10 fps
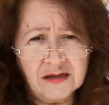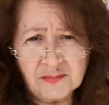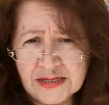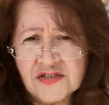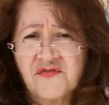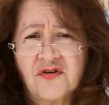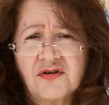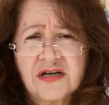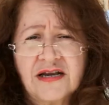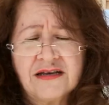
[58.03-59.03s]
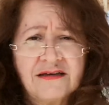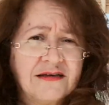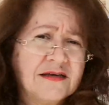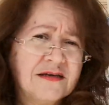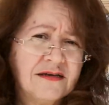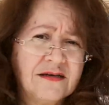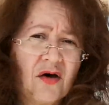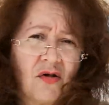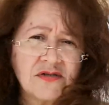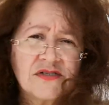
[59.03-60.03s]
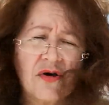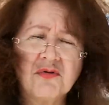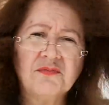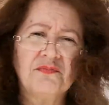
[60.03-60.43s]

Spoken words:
metaphorically also.